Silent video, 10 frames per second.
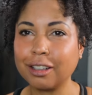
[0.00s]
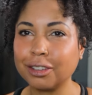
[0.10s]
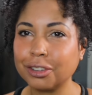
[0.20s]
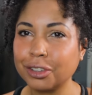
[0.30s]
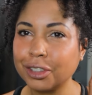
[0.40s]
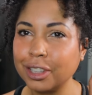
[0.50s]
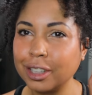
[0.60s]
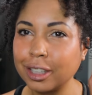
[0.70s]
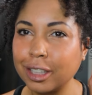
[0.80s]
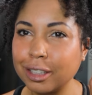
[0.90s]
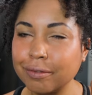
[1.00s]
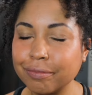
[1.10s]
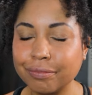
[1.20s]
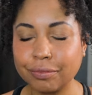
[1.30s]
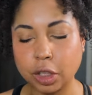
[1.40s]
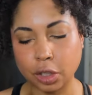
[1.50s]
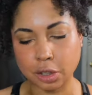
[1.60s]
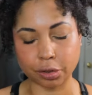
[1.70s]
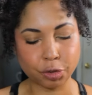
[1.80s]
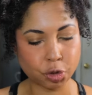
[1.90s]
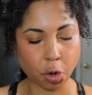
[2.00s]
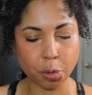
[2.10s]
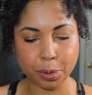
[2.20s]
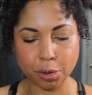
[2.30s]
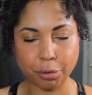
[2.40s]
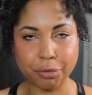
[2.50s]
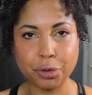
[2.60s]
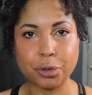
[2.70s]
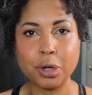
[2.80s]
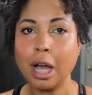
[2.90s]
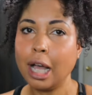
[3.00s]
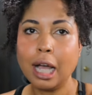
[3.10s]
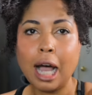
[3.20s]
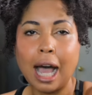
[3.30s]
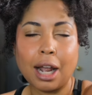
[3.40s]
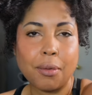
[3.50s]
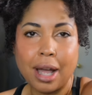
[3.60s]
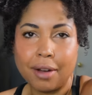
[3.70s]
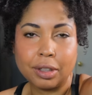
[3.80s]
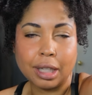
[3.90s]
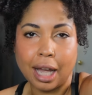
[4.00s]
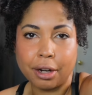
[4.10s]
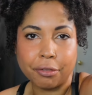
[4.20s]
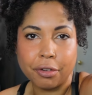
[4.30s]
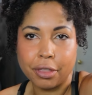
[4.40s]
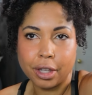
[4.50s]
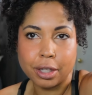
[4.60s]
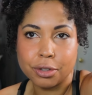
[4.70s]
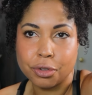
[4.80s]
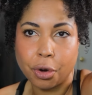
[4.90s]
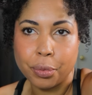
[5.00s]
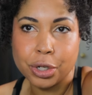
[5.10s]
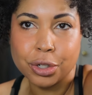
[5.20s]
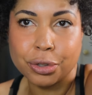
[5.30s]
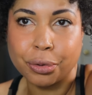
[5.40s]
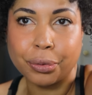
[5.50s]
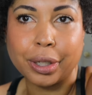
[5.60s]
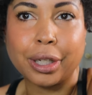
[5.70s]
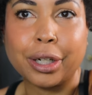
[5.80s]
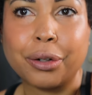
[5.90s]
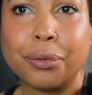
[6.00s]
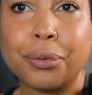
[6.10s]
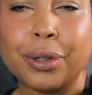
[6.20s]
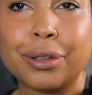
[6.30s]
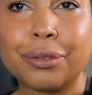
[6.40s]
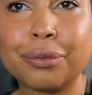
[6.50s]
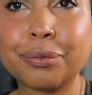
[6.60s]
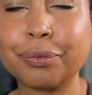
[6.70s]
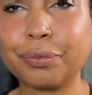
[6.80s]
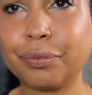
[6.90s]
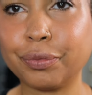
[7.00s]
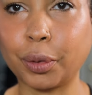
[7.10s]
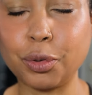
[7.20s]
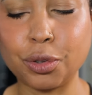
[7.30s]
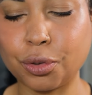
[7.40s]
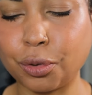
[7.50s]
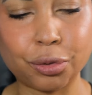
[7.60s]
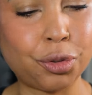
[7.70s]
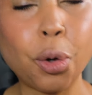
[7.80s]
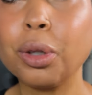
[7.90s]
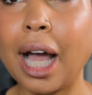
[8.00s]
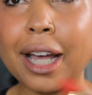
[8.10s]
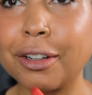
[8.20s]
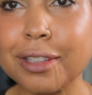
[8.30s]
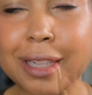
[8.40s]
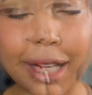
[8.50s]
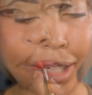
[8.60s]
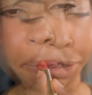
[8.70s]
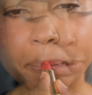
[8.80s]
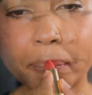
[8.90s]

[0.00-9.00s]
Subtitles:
Look, y'all, so beautiful. I don't have a liner for this, so we're just gonna get it going. We're just gonna, no liner today.